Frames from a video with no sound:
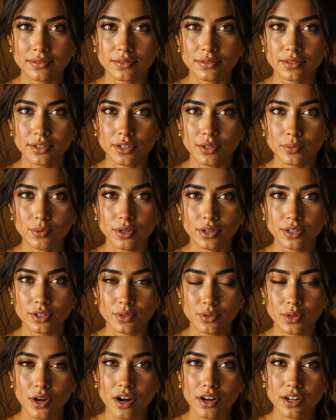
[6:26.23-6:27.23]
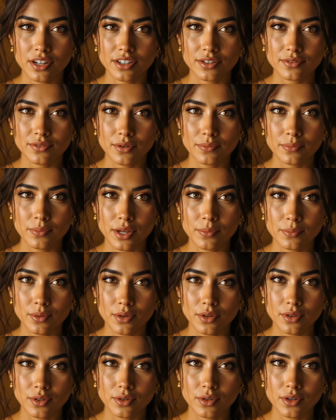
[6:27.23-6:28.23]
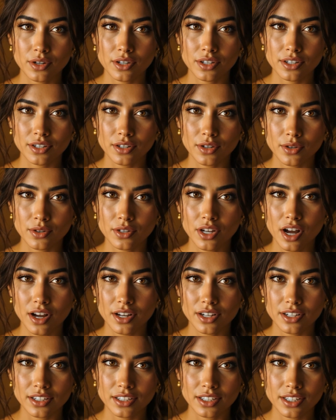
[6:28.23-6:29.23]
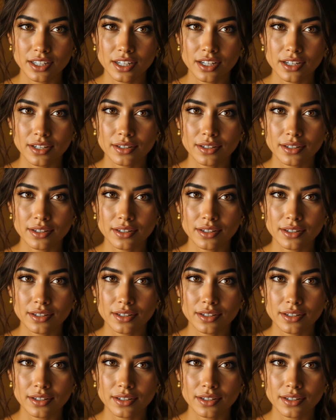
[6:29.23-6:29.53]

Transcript: You were too honest for people who couldn't hold honesty,